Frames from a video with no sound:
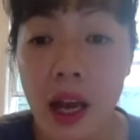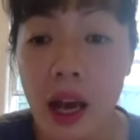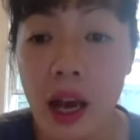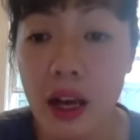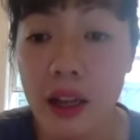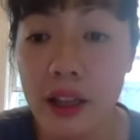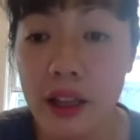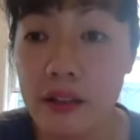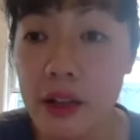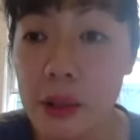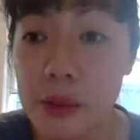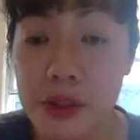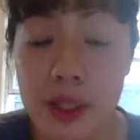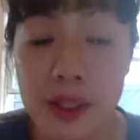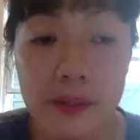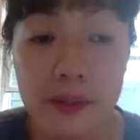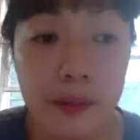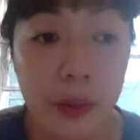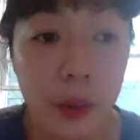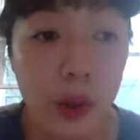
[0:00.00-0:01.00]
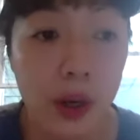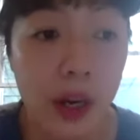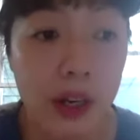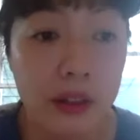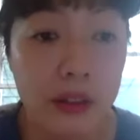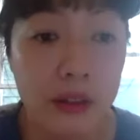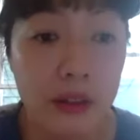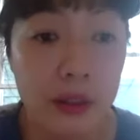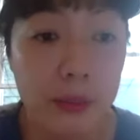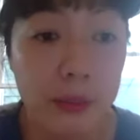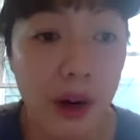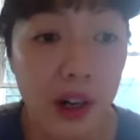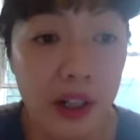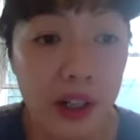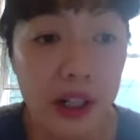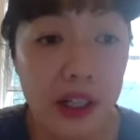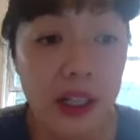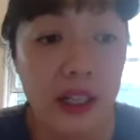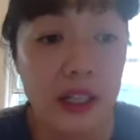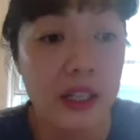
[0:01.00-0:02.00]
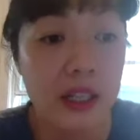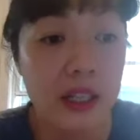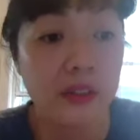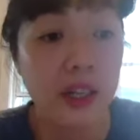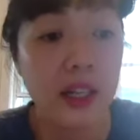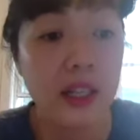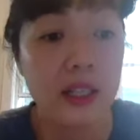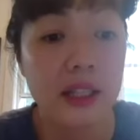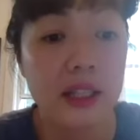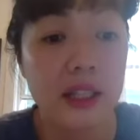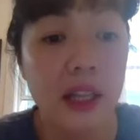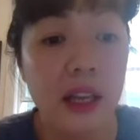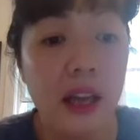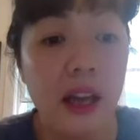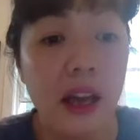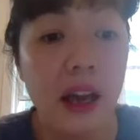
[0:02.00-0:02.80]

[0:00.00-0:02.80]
Uh, they represent 400 bargaining units.